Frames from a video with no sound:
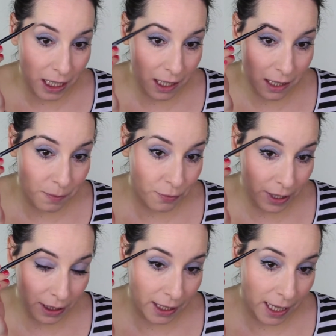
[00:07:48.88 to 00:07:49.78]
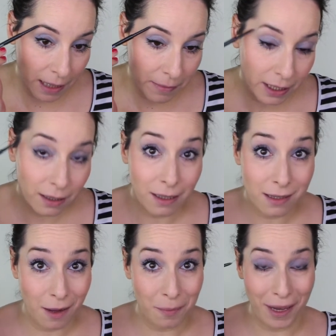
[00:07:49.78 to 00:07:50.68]
it's springtime, at
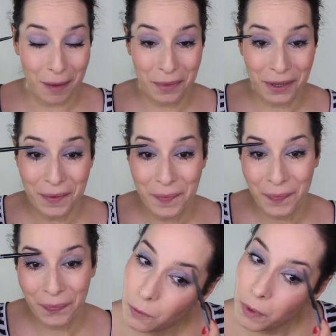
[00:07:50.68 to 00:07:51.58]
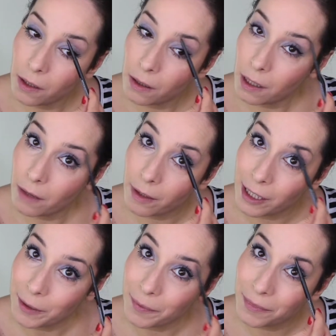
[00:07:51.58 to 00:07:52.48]
least on paper. We all love
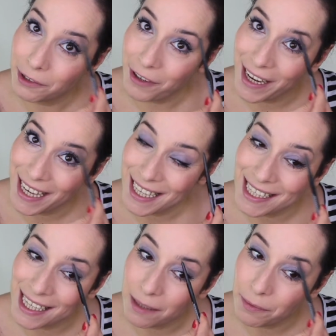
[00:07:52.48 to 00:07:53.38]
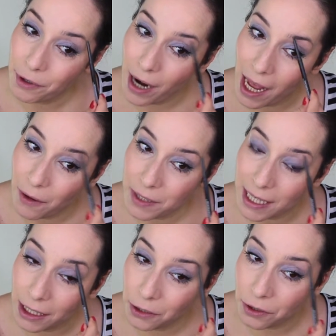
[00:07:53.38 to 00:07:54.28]
our grays and browns
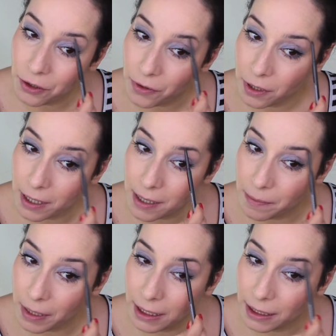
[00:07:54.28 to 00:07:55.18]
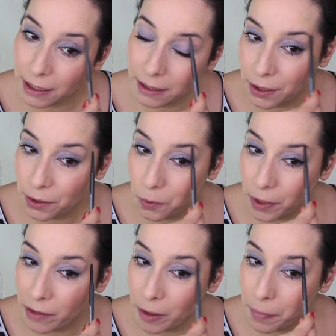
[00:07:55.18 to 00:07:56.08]
and neutrals, but to
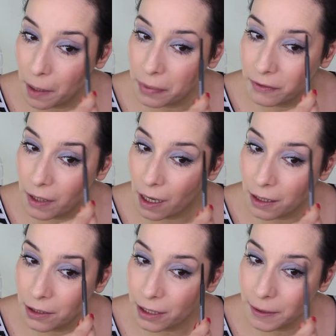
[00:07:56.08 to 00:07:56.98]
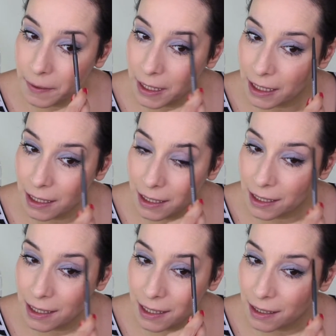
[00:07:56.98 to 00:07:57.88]
wear a pop of color
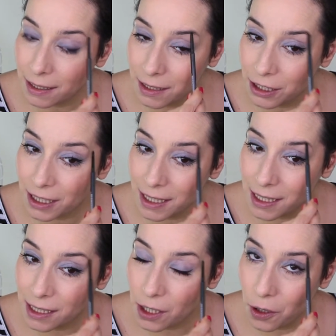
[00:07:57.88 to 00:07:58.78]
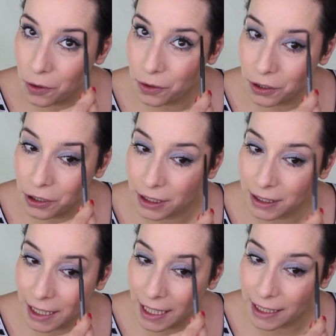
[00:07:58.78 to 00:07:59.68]
is just so
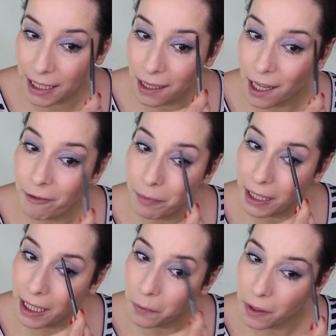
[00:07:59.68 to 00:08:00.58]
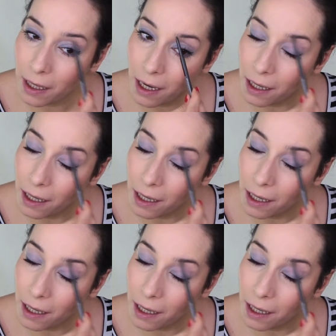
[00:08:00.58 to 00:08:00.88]
good, and I love playing with